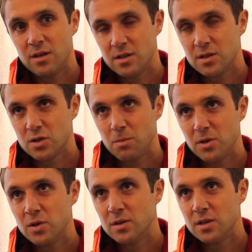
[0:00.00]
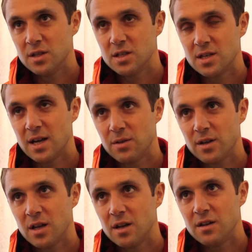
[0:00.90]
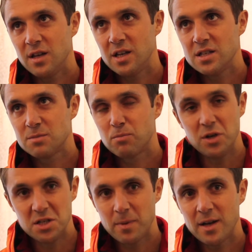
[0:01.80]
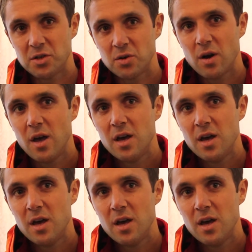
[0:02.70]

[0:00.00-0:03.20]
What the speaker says: the top of the South Island, is pretty special.